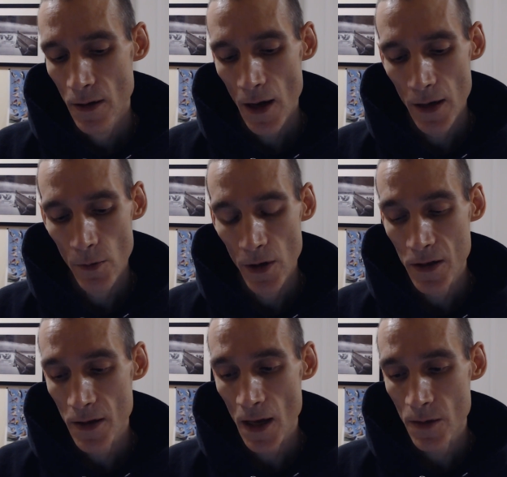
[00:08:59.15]

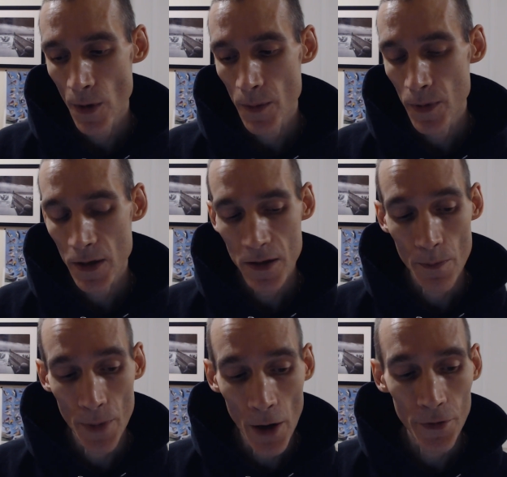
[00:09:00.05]
Anyways, that's my piece
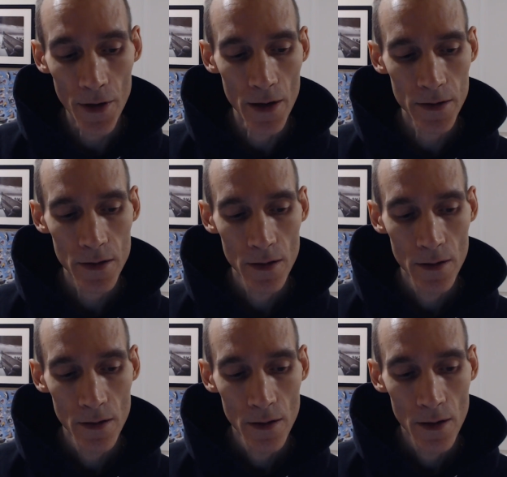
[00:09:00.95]
about this.
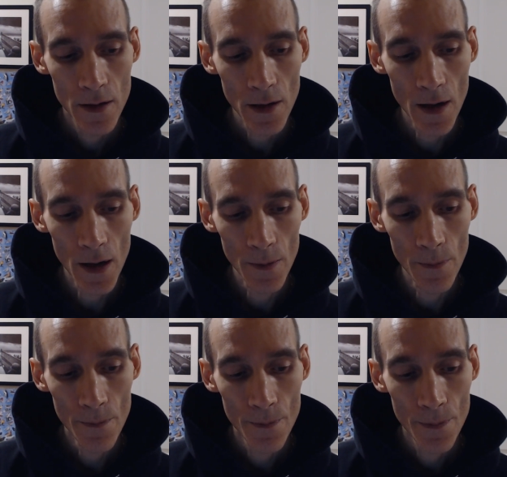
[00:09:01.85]

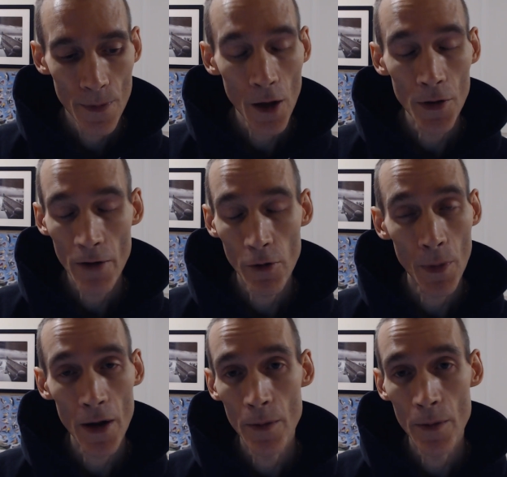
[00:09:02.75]
I'll never buy them